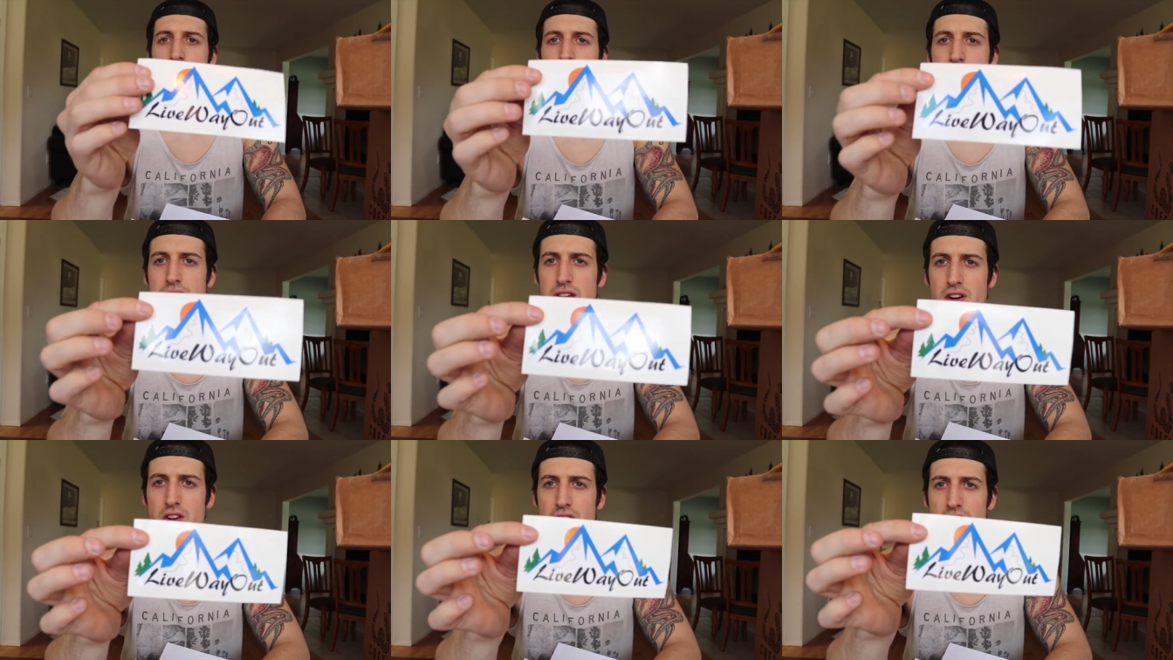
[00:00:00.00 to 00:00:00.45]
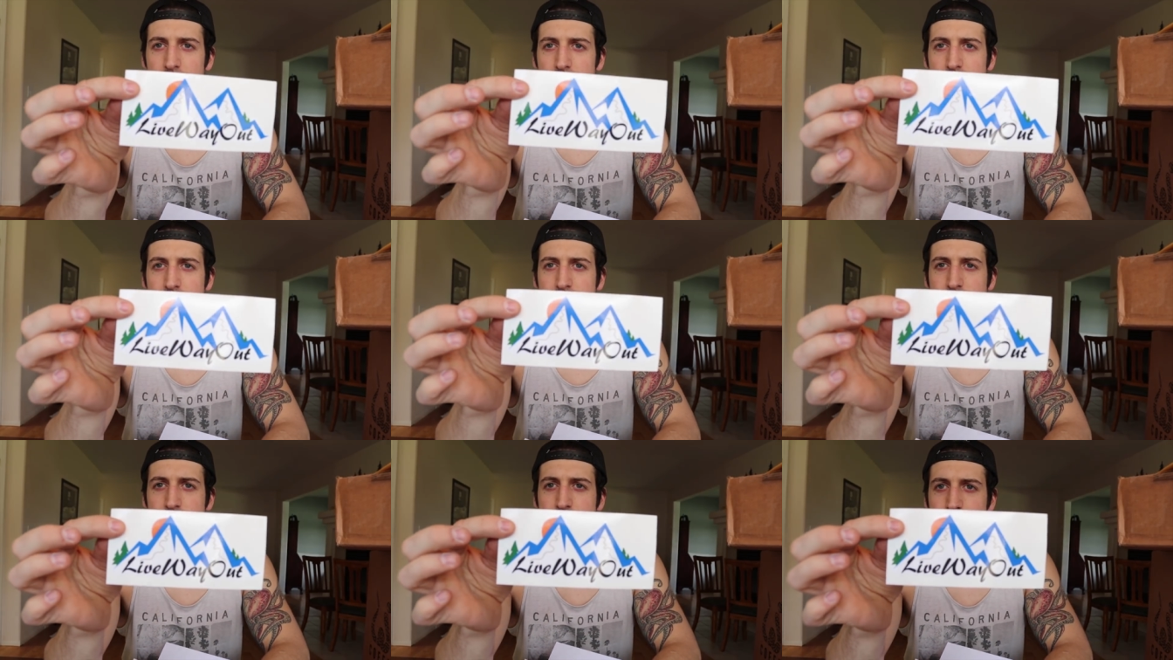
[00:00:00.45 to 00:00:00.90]
They're
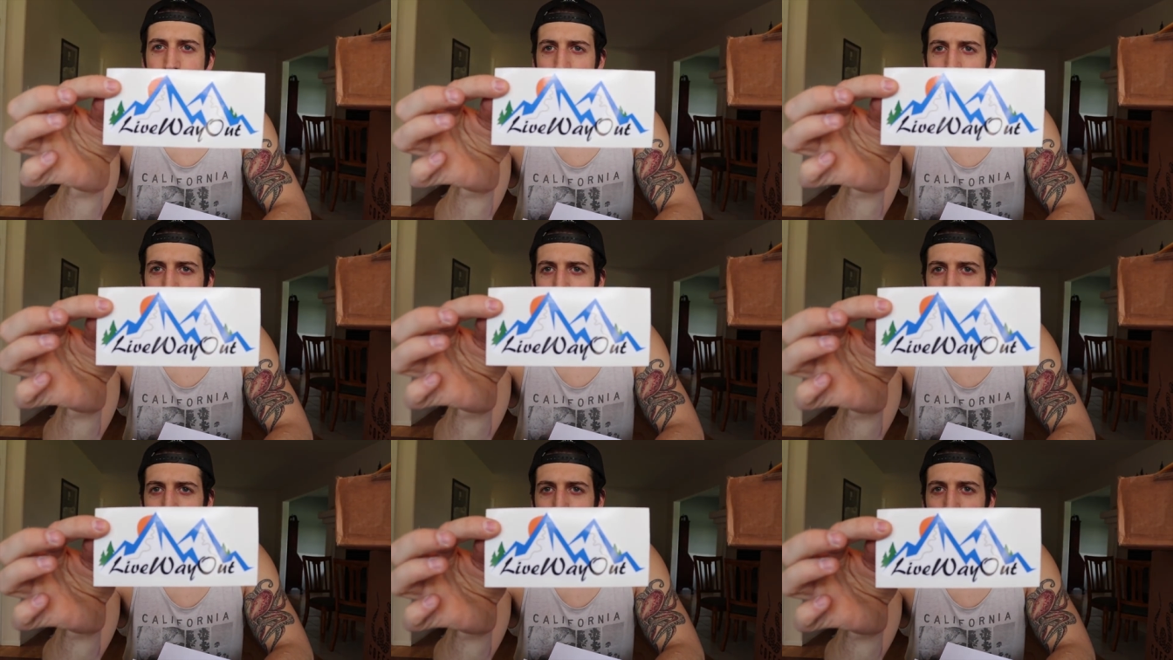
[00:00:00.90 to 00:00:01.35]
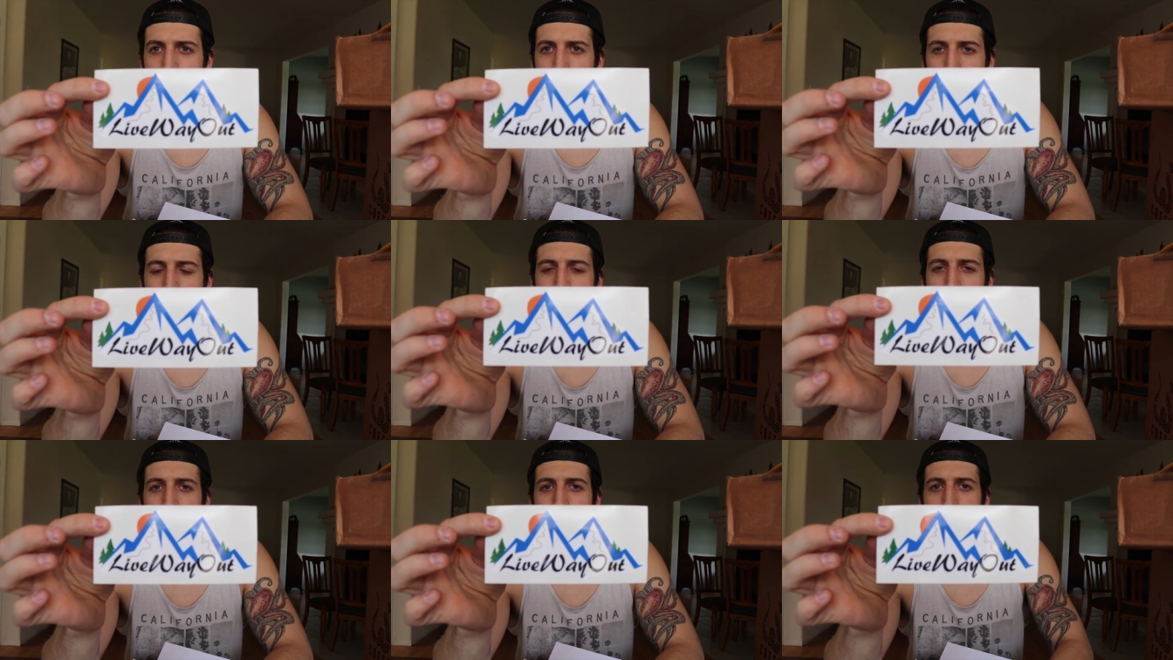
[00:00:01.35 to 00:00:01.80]
on
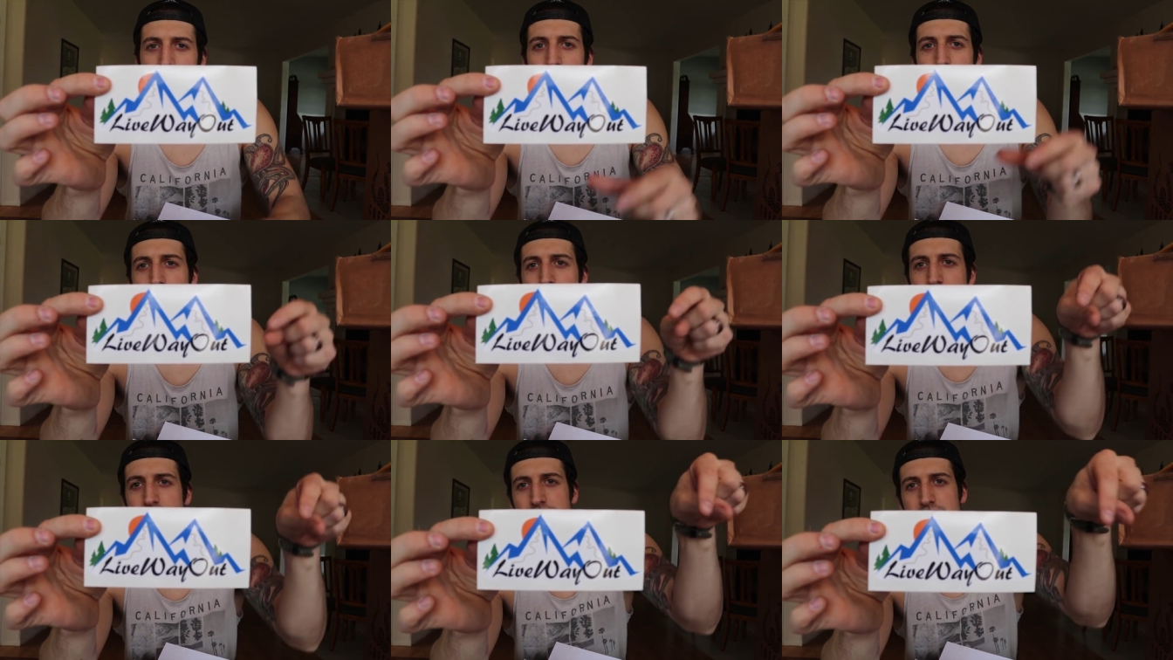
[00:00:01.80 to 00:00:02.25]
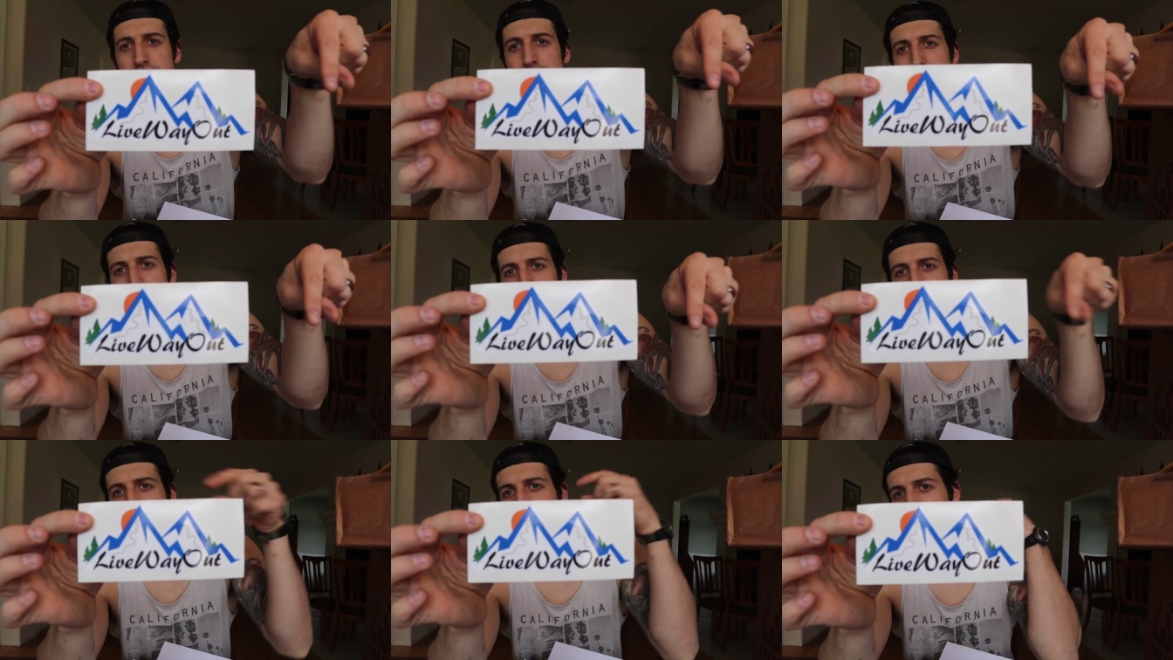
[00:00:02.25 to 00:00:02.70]
Instagram. I will link
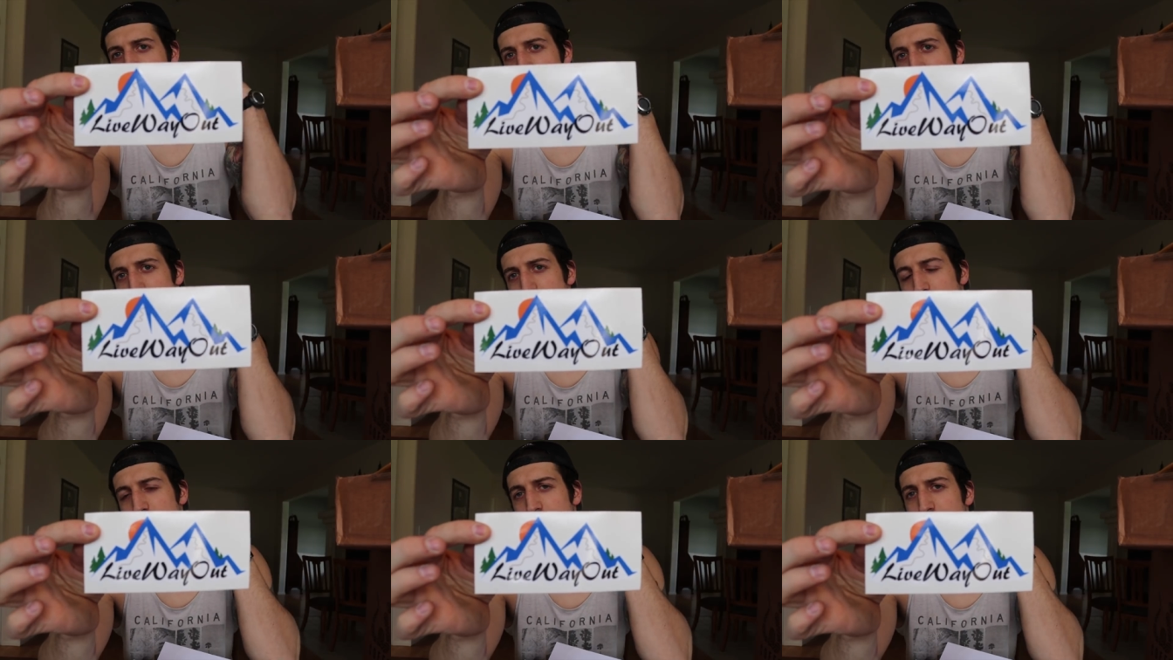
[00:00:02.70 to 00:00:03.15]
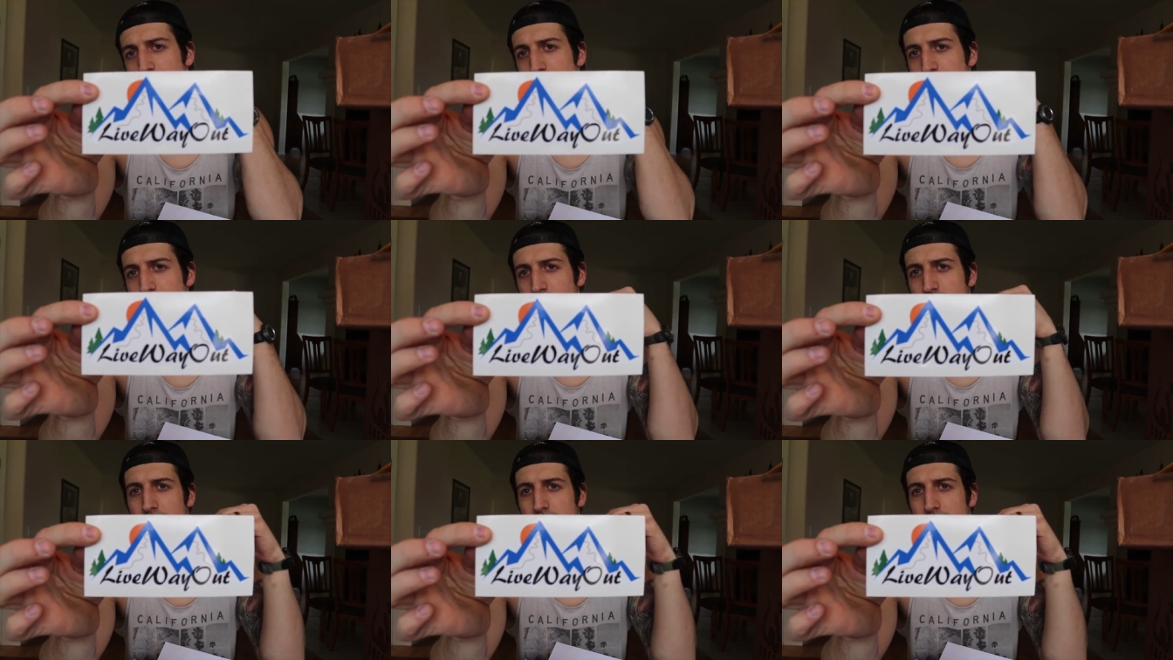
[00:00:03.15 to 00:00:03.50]
them below.